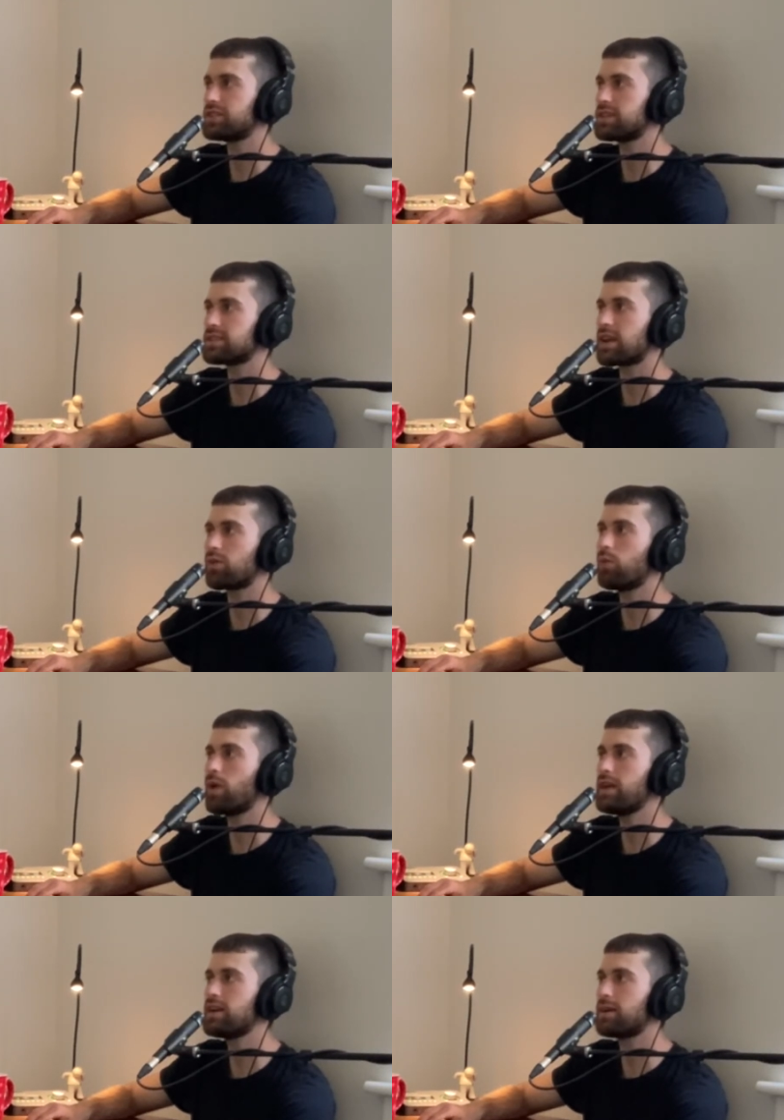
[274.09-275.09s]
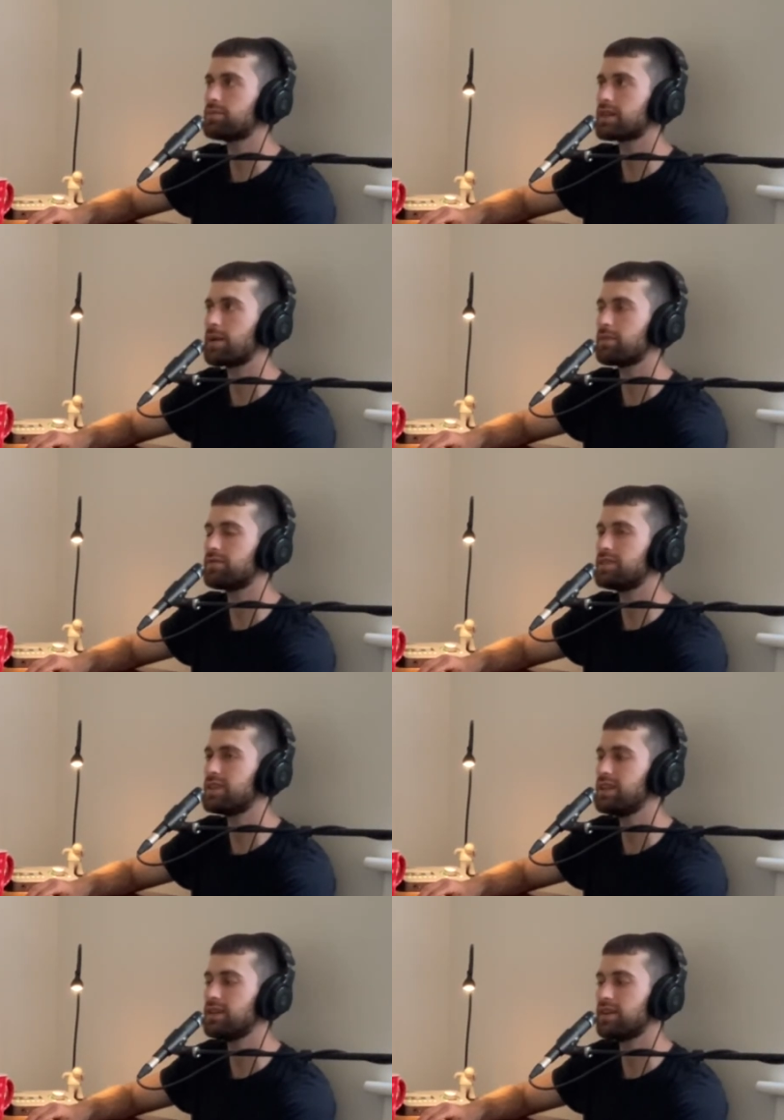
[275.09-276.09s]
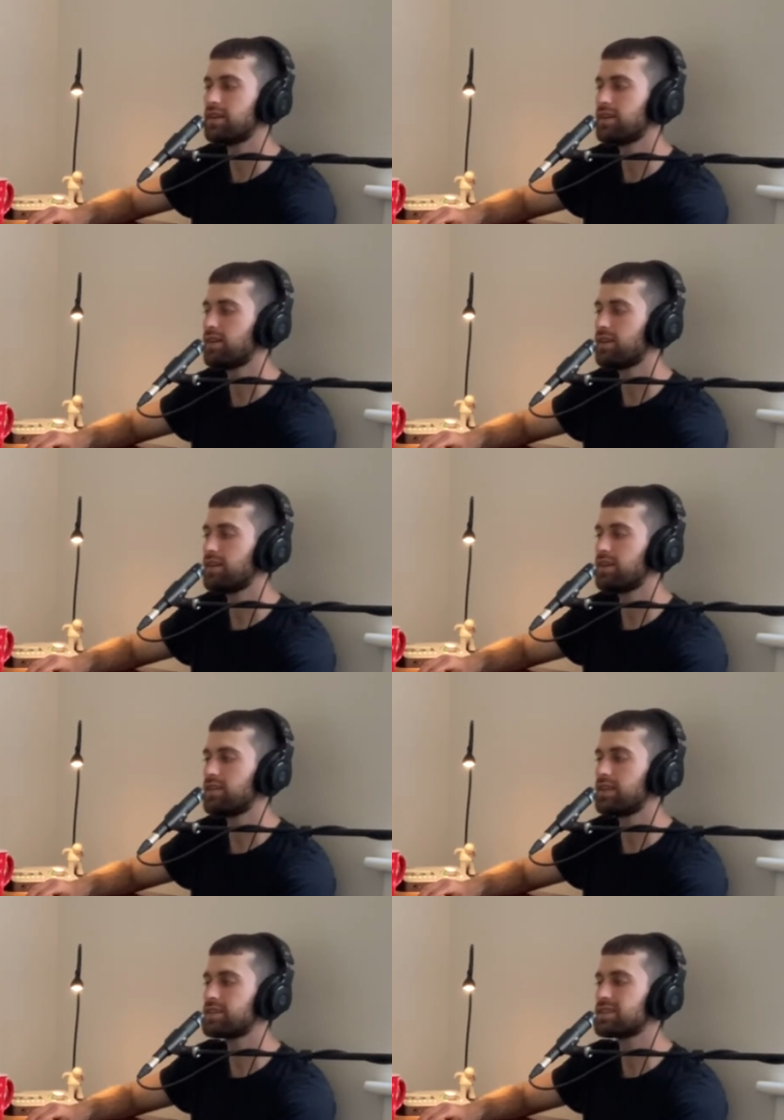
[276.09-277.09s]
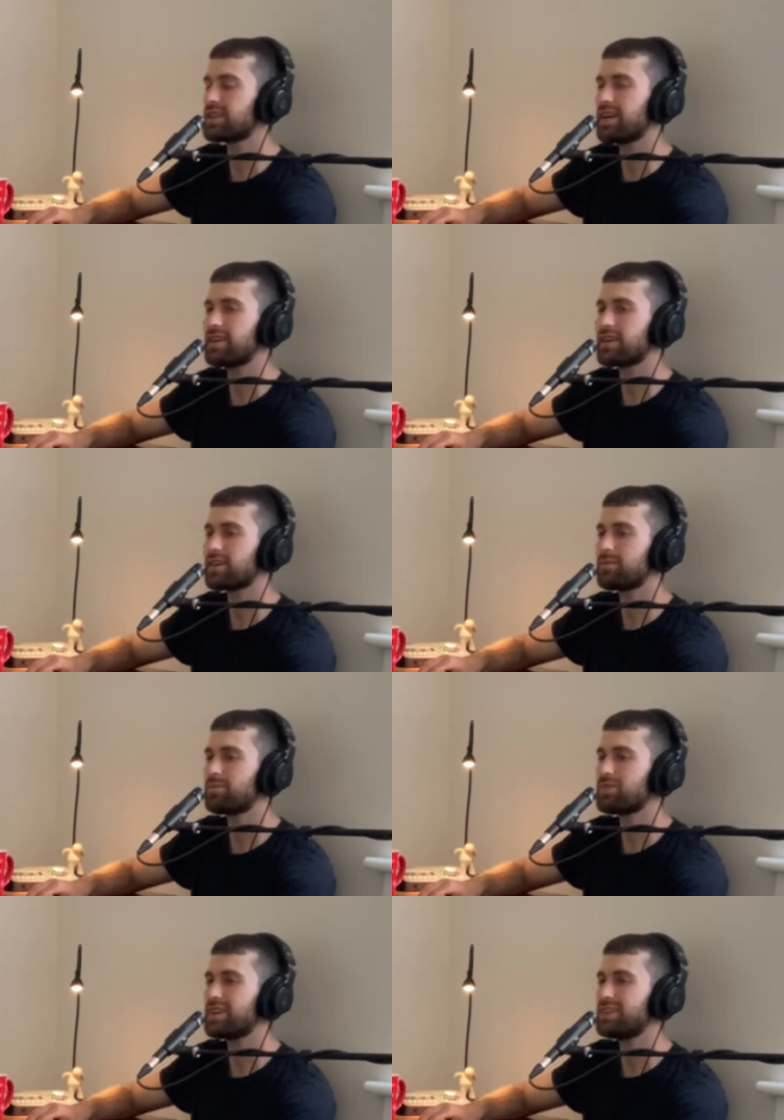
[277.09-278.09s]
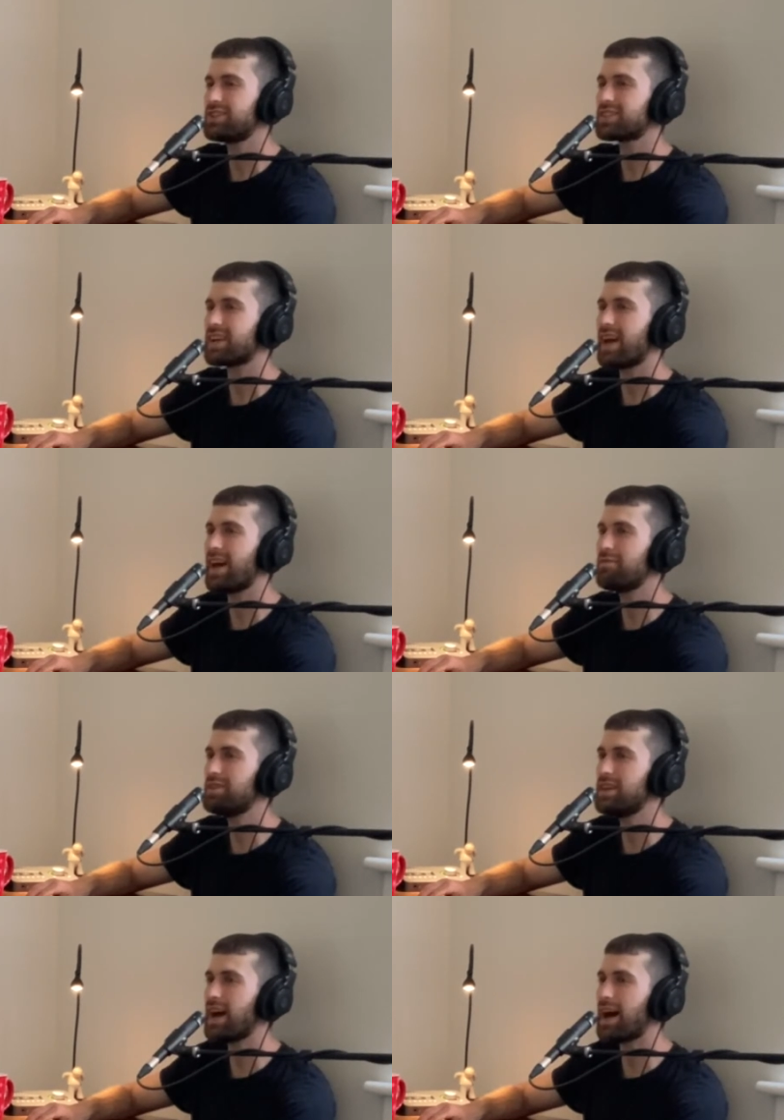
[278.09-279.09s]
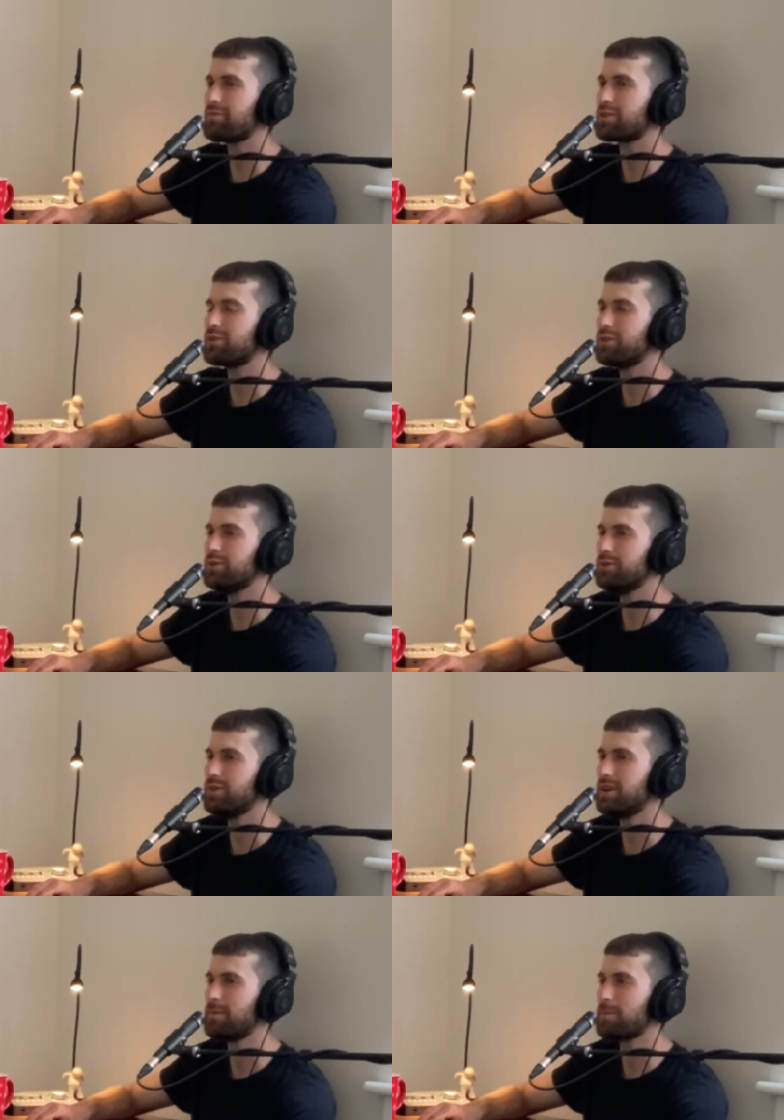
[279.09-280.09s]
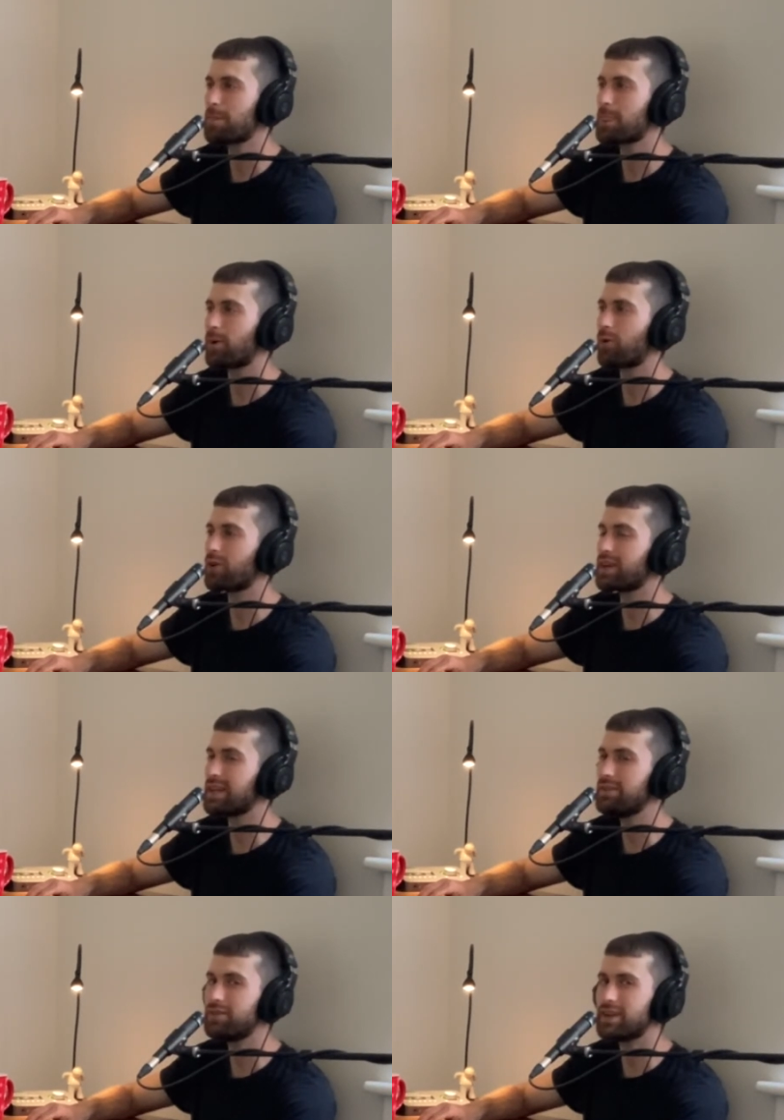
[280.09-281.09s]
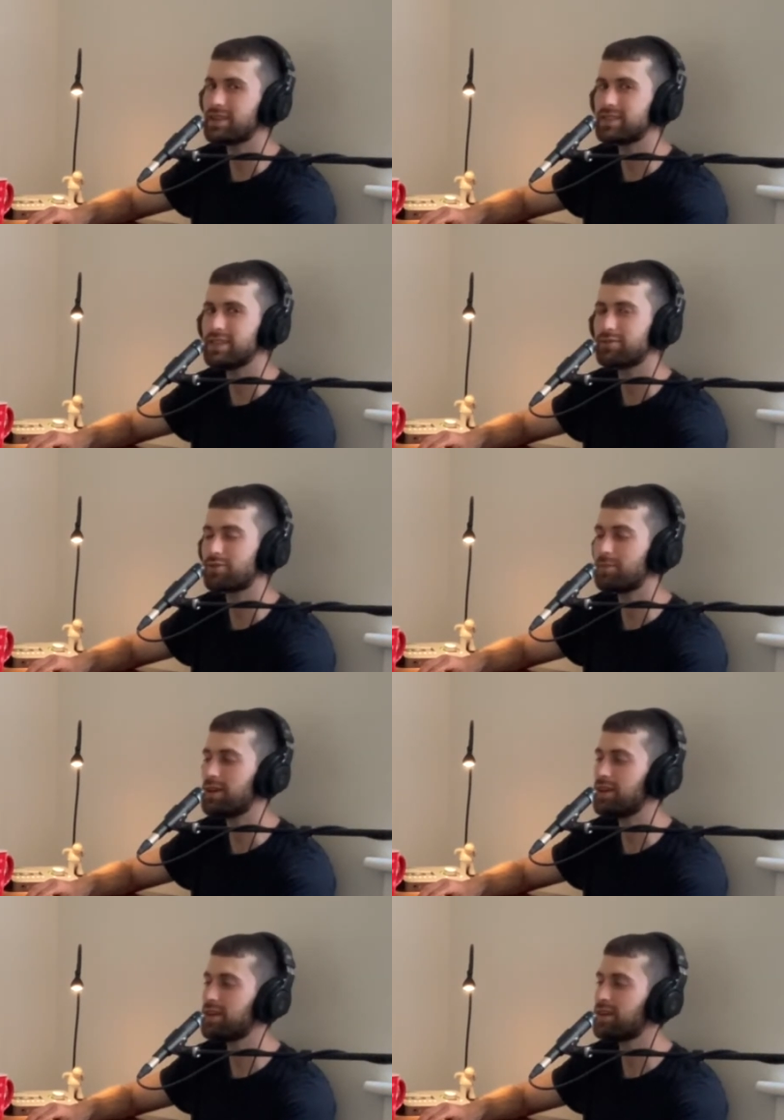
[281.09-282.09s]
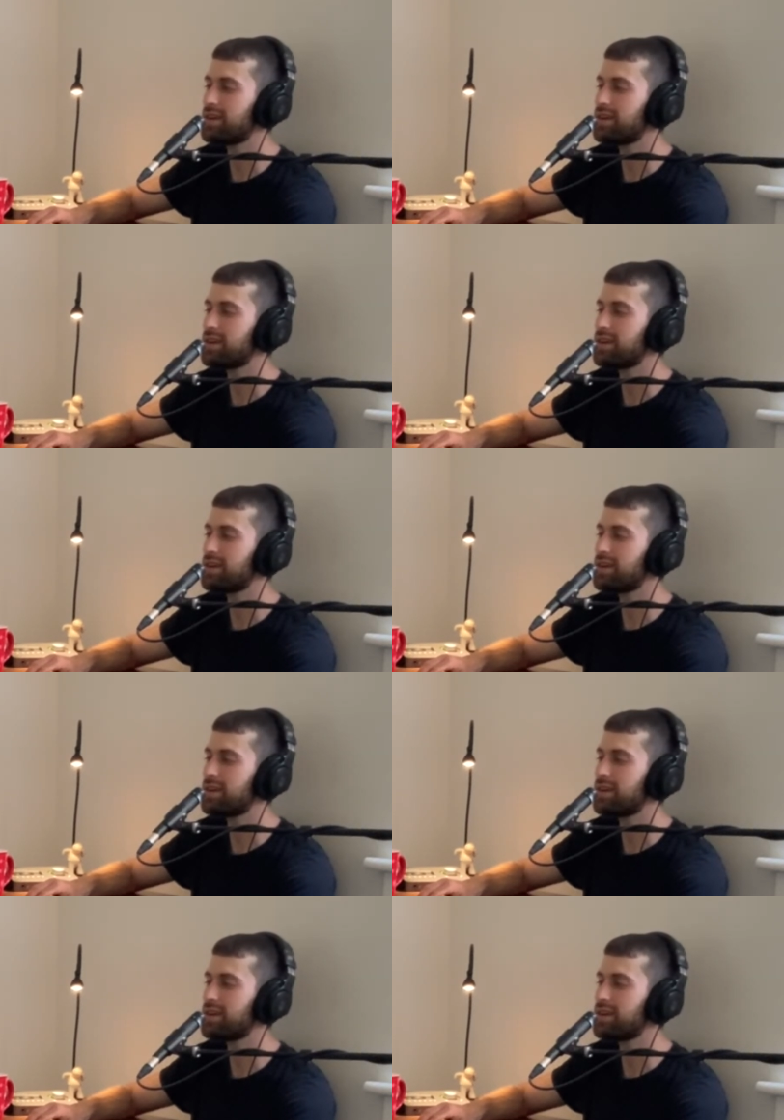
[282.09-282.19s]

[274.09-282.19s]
It's not a wake-up type of tea. This is like just a heavy afternoon or evening tea for me.